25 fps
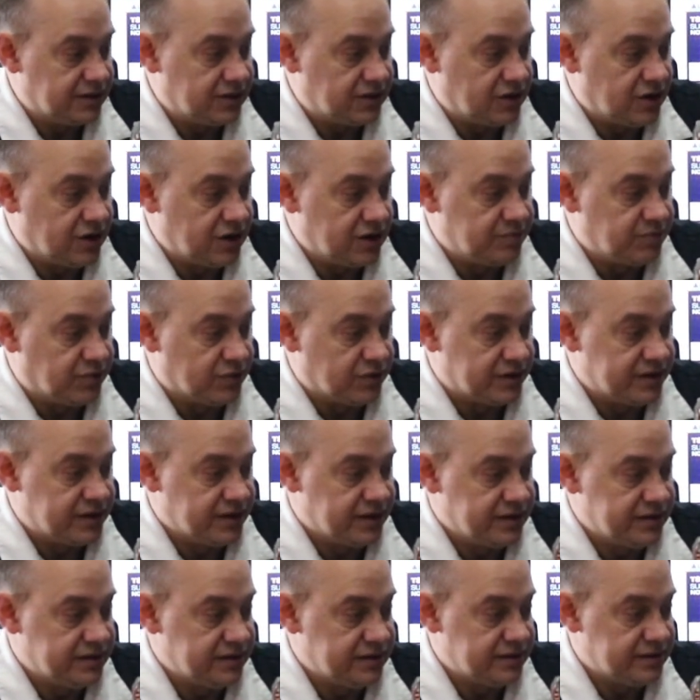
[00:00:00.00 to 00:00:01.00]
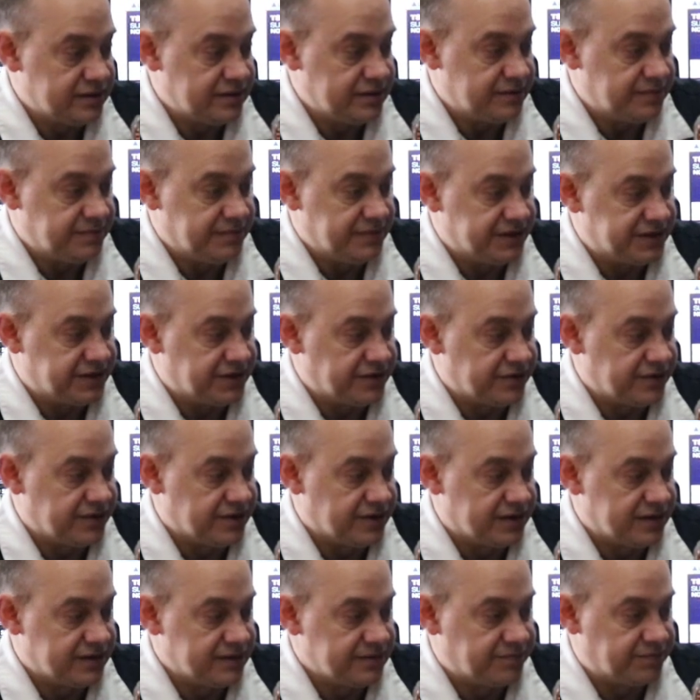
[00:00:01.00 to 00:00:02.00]
cardboard
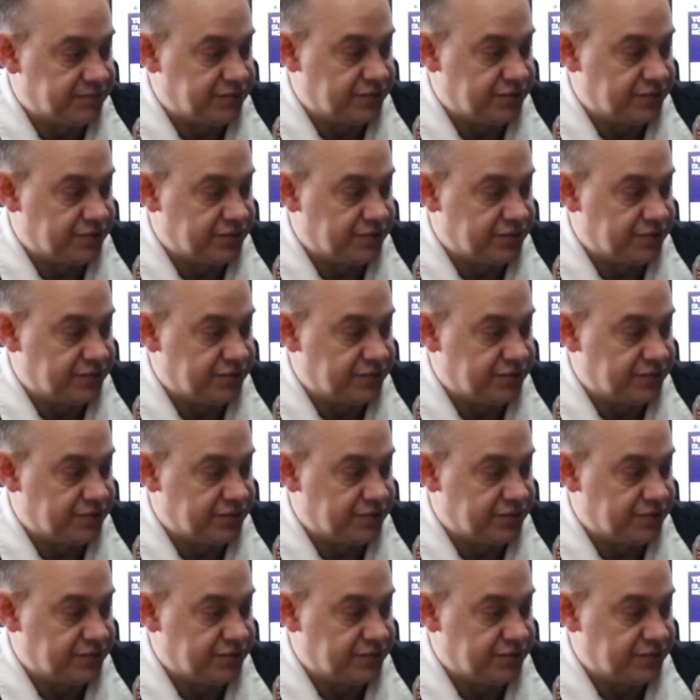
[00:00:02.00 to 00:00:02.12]
material